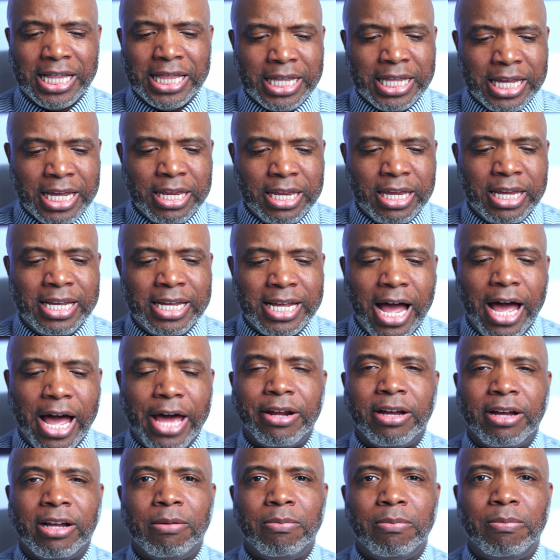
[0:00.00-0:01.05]
Then he
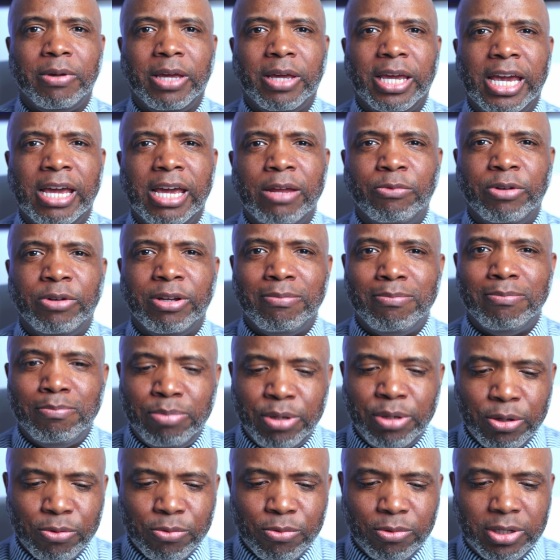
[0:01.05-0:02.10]
got up and
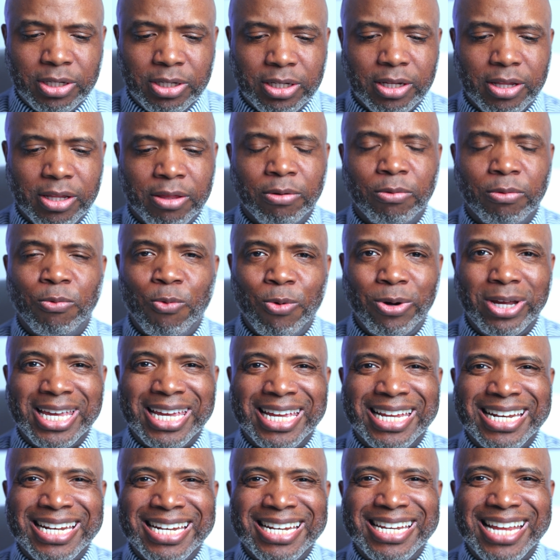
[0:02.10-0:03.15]
rebuked the
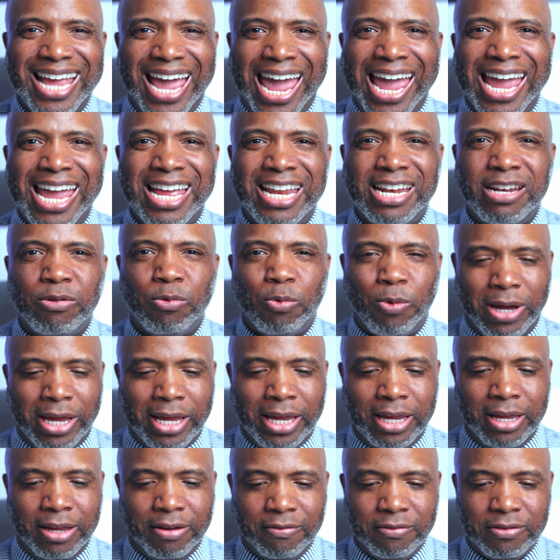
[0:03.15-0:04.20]
wind and
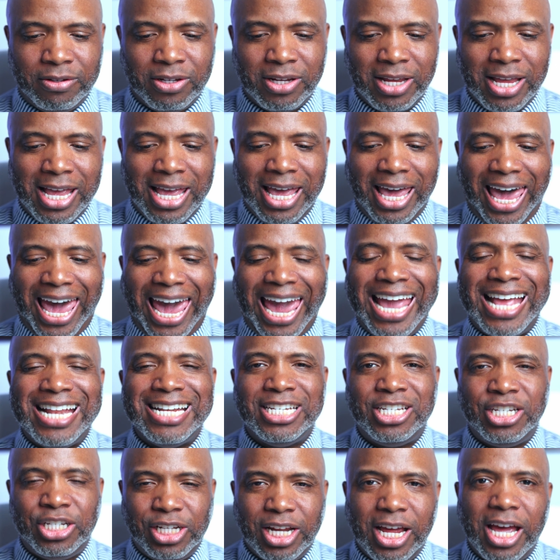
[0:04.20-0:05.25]
waves,
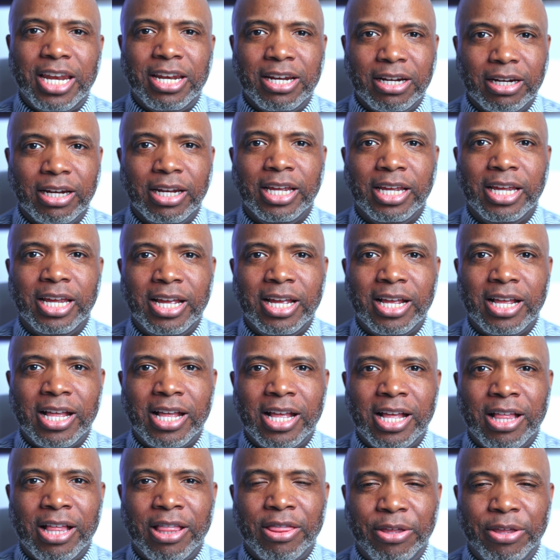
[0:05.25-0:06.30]
and suddenly
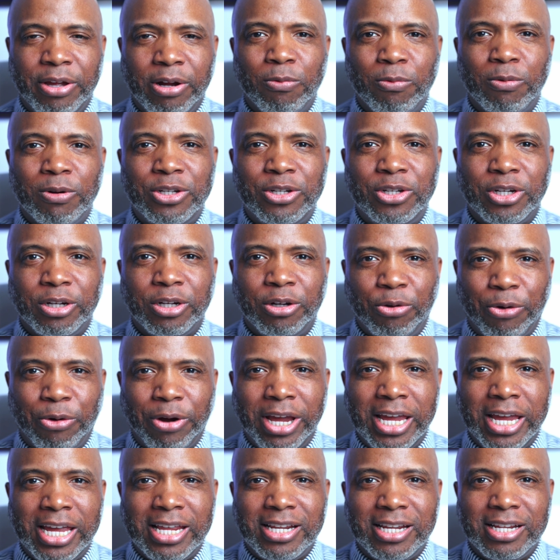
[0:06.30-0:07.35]
there was a
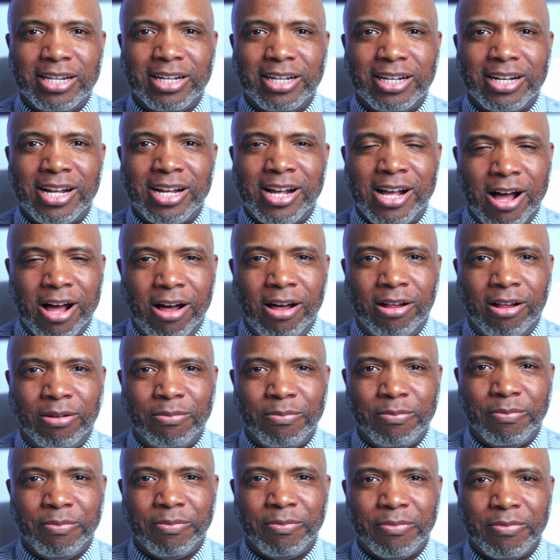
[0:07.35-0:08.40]
great
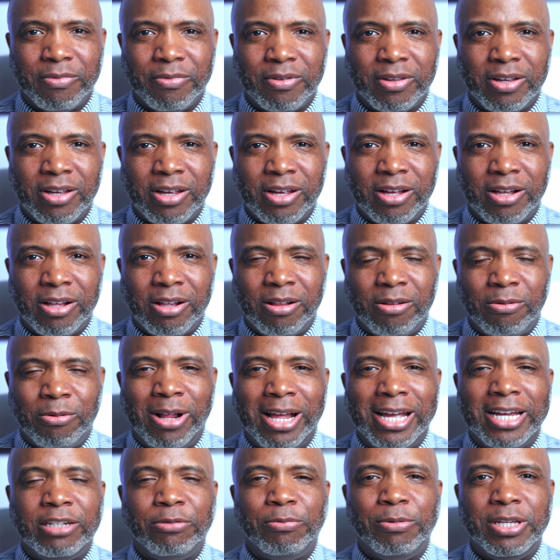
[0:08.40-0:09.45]
calm.
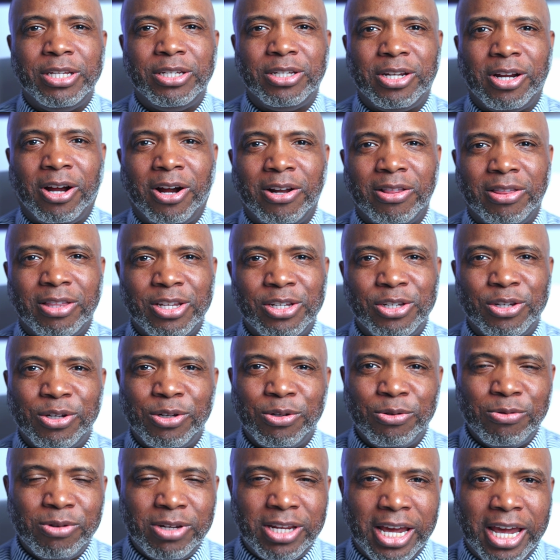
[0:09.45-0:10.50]
Well, as we start this
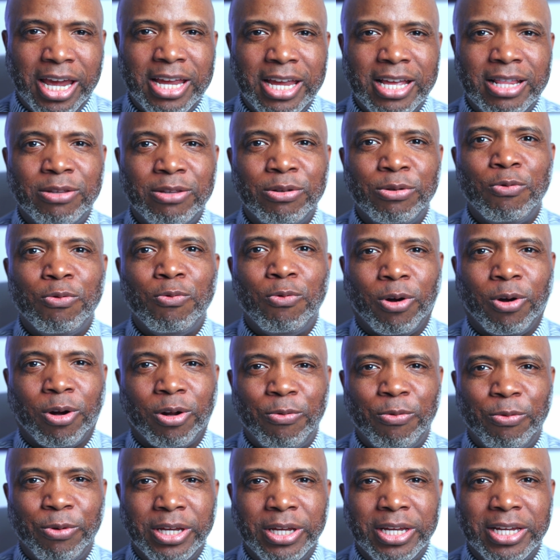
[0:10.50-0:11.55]
new day and new
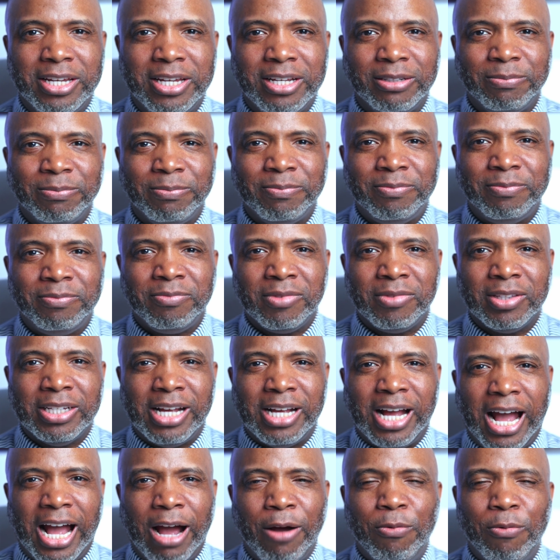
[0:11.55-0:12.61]
work week,
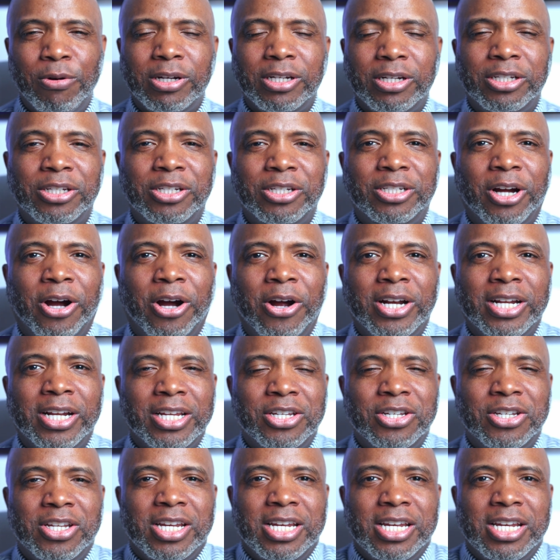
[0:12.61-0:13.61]
I want to start us